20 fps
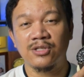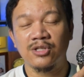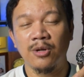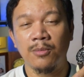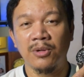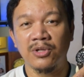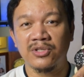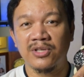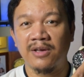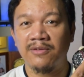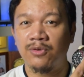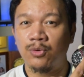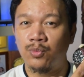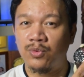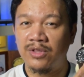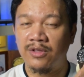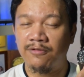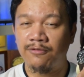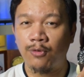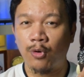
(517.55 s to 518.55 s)
007
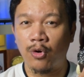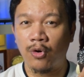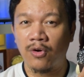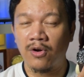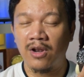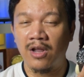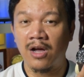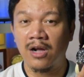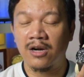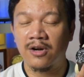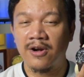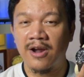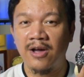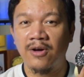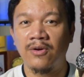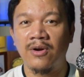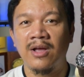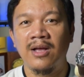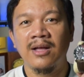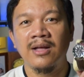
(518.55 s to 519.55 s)
with a 4 o'clock
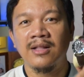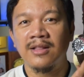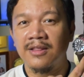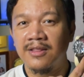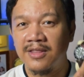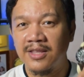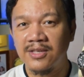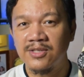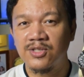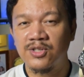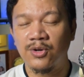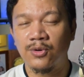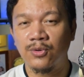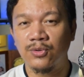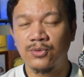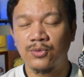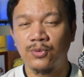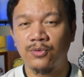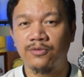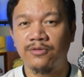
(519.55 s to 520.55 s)
crown. This
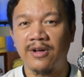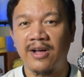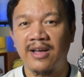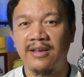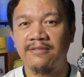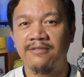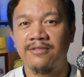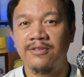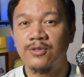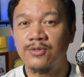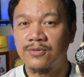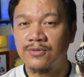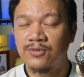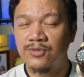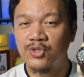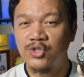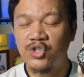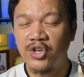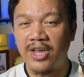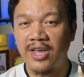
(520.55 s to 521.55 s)

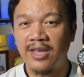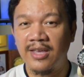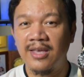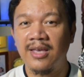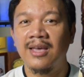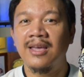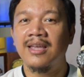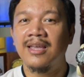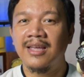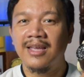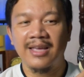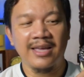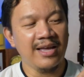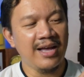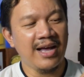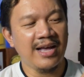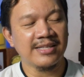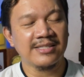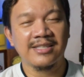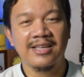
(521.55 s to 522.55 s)
025J
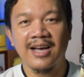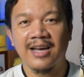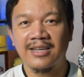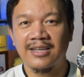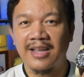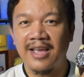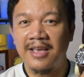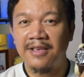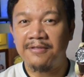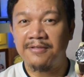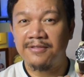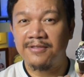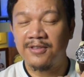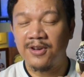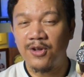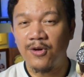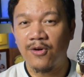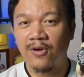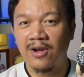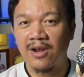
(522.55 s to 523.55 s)
has got a
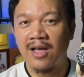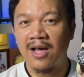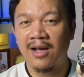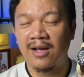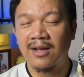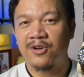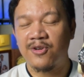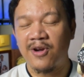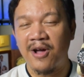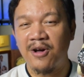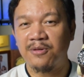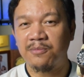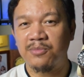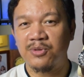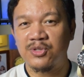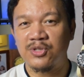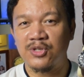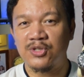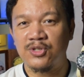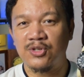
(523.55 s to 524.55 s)
3 o'clock crown
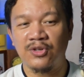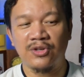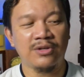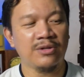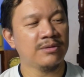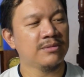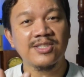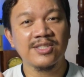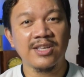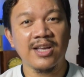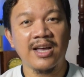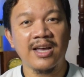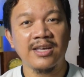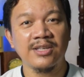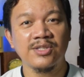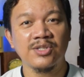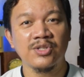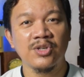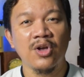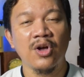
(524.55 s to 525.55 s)
position.
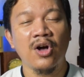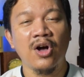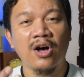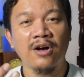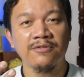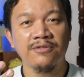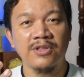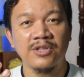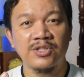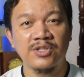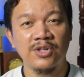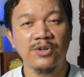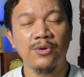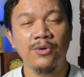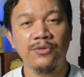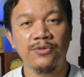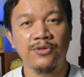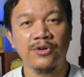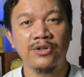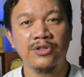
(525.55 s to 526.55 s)
Size of the
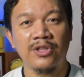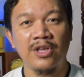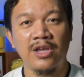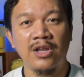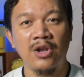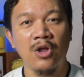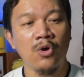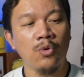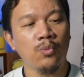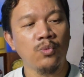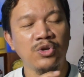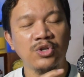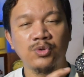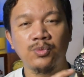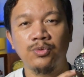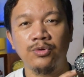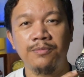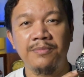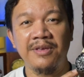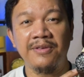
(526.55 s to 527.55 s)
013, which
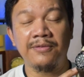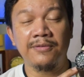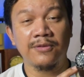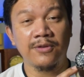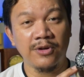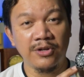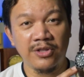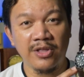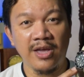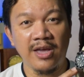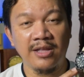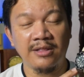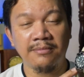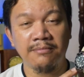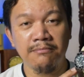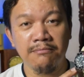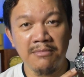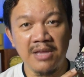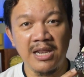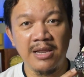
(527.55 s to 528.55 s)
would be 38
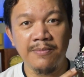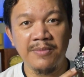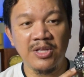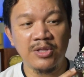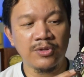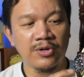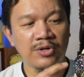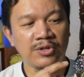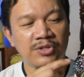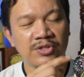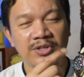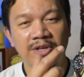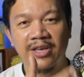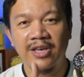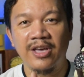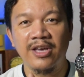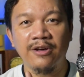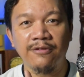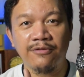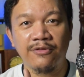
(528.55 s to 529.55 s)
millimeters
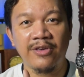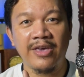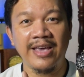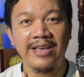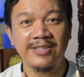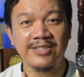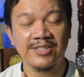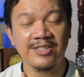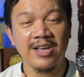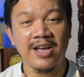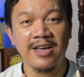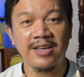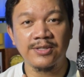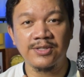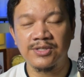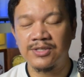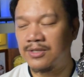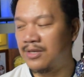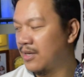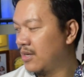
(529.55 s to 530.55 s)
of case
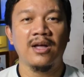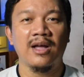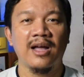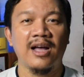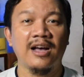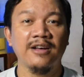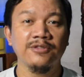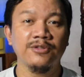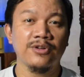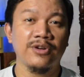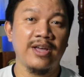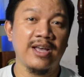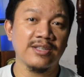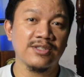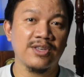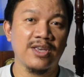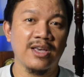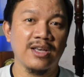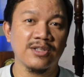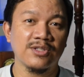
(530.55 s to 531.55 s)
size. After the
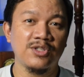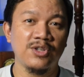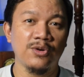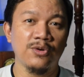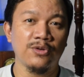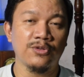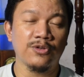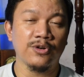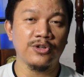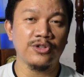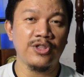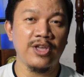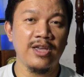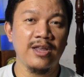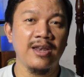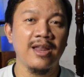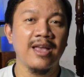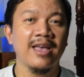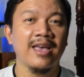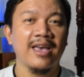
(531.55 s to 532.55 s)
SKX
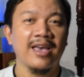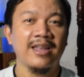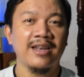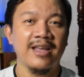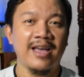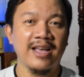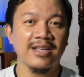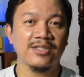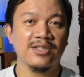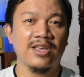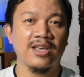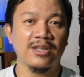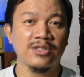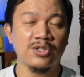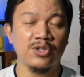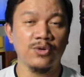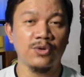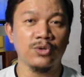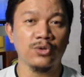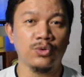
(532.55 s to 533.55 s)
013 and the SKX
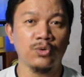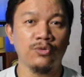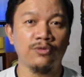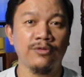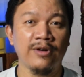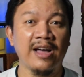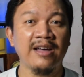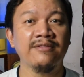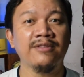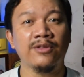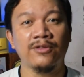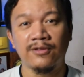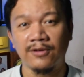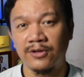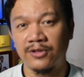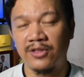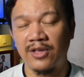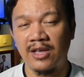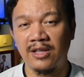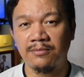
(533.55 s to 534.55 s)
025 at
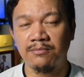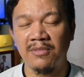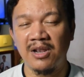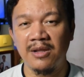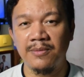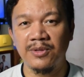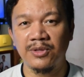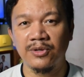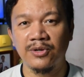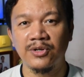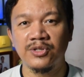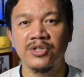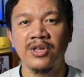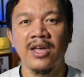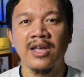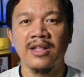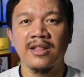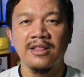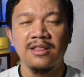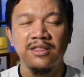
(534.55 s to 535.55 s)
38 millimeters,
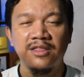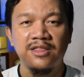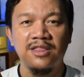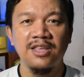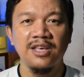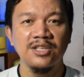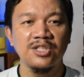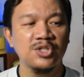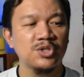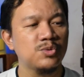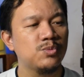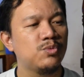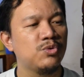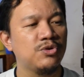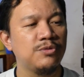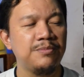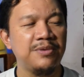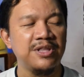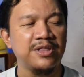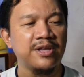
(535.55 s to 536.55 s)
this
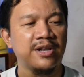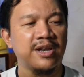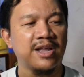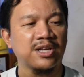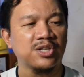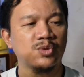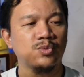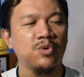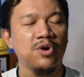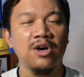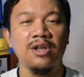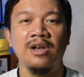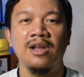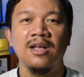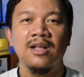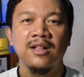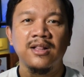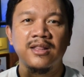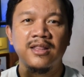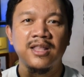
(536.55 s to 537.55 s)
would be the next one.
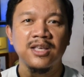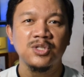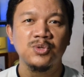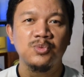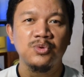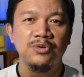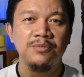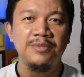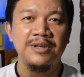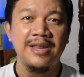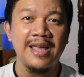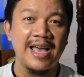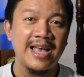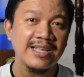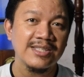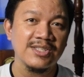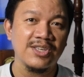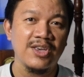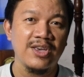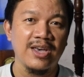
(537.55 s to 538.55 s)
This would be the
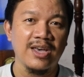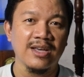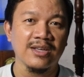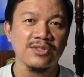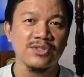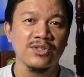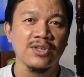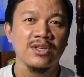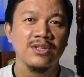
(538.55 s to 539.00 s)
SKX